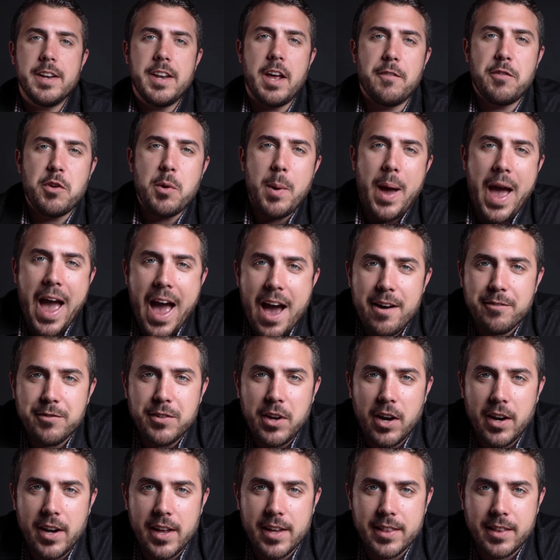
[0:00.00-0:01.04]
Now, if you have
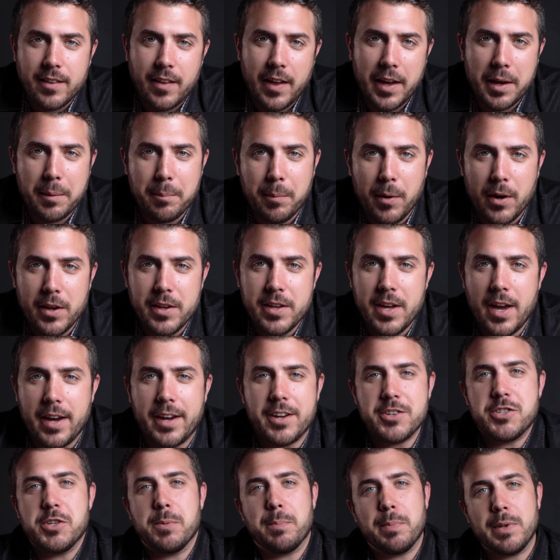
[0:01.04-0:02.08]
not hit the like button yet,
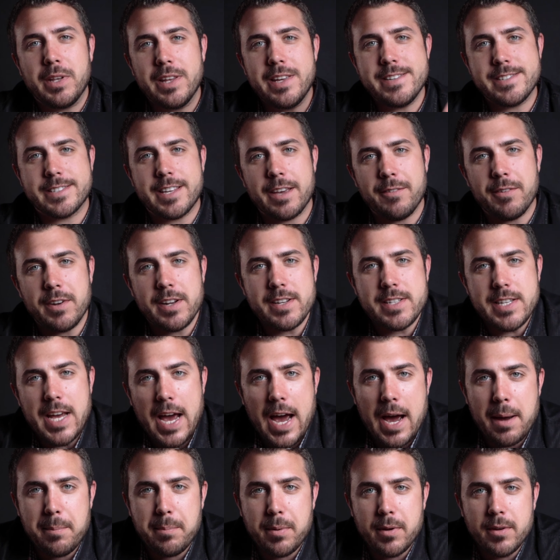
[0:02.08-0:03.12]
could you please give it a
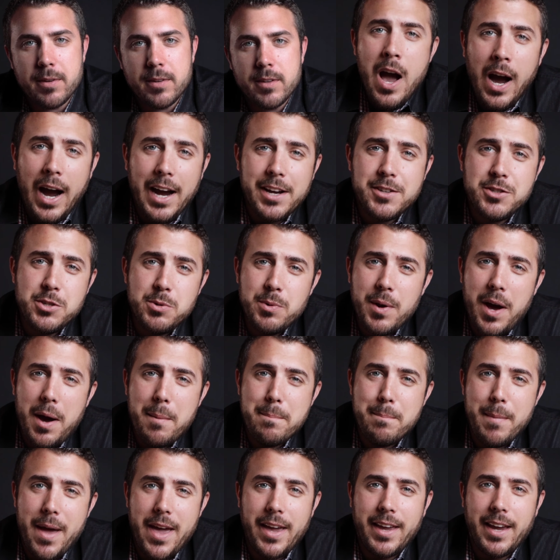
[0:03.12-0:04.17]
tap? I do
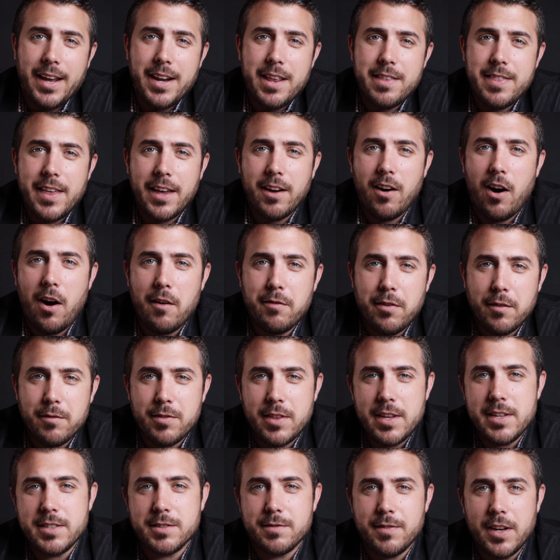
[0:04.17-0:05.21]
not make anything off of
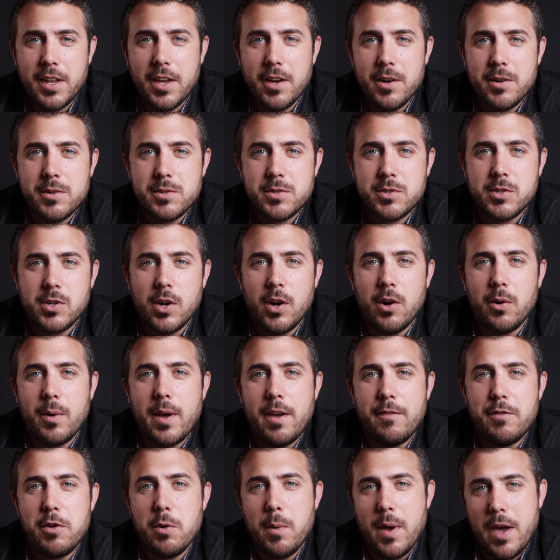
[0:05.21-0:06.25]
these videos, so
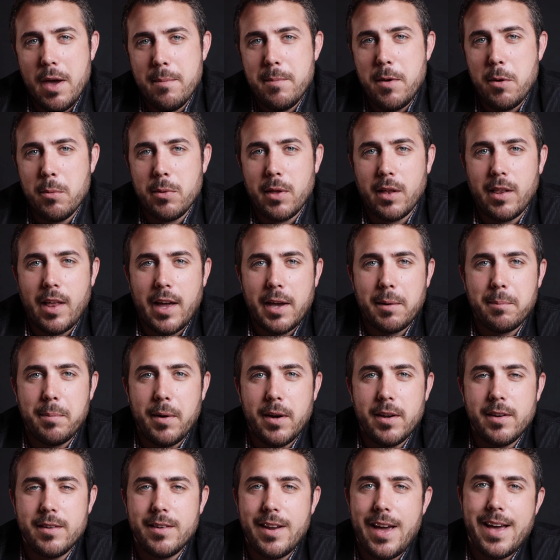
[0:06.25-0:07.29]
if you hit me with a like
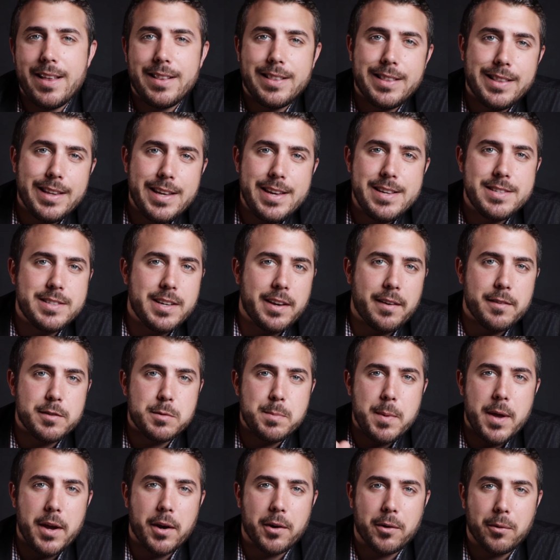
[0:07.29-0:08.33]
button, at least it gives
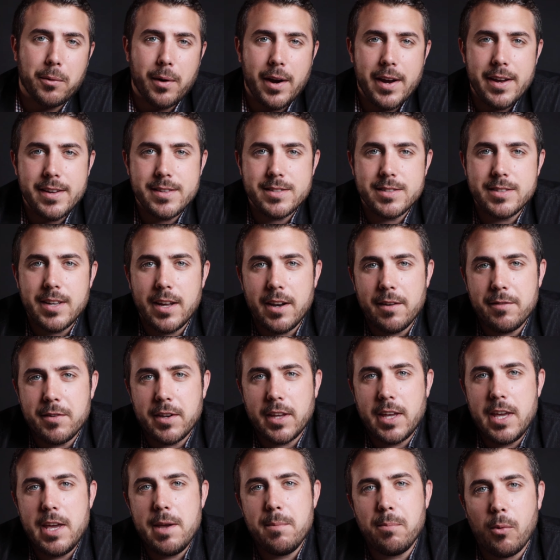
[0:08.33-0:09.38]
me a great incentive to
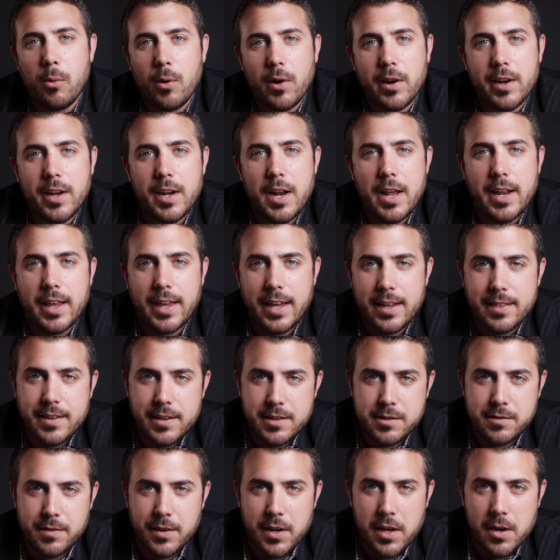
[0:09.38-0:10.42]
keep working and get
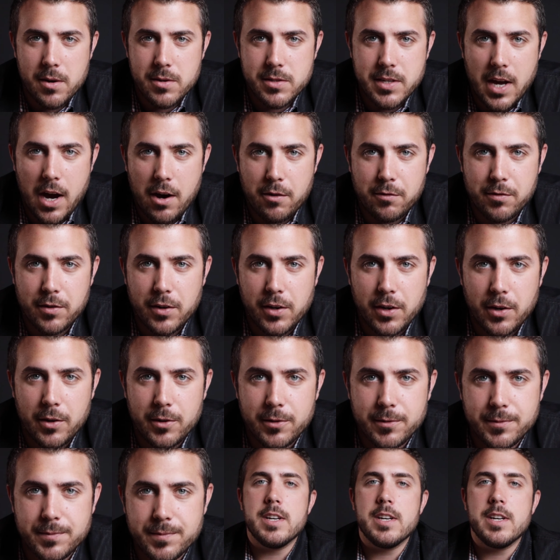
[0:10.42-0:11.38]
these videos out for you.